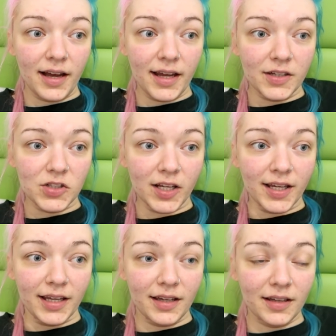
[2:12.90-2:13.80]
I had to
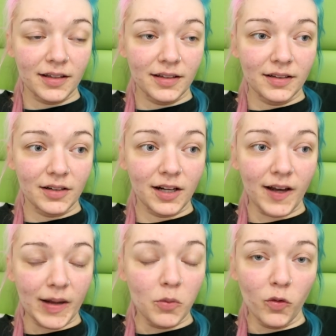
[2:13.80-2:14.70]
like
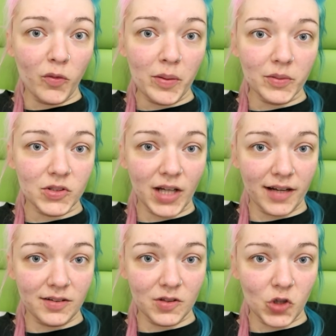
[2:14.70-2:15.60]
climb over people to
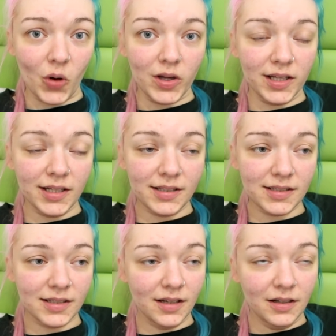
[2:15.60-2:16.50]
get to the
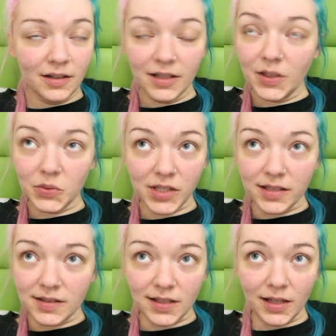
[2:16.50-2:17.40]
toilet. It was
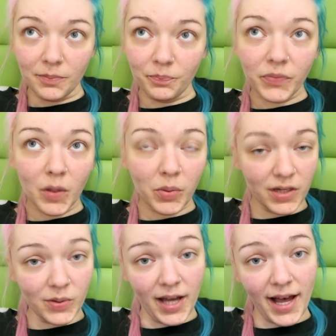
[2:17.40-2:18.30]
insane. But
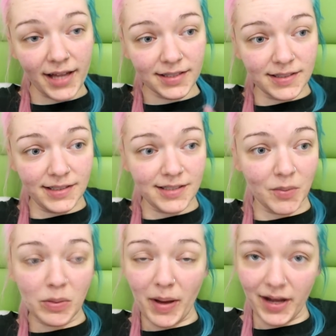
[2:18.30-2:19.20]
anyway, I had a seat
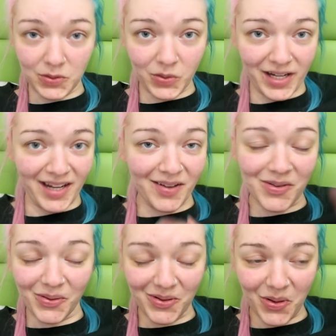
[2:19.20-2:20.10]
and my bag's okay,
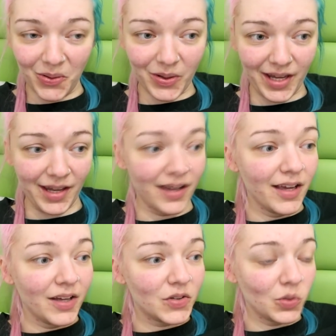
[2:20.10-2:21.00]
so it's all okay.
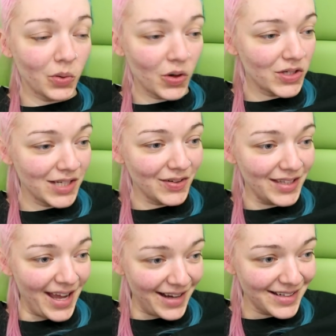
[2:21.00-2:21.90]
So we got here
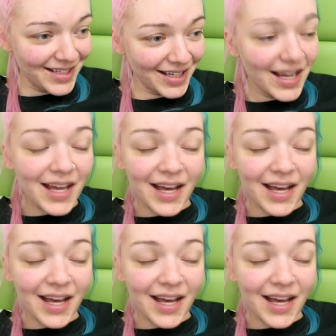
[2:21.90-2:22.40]
in the end.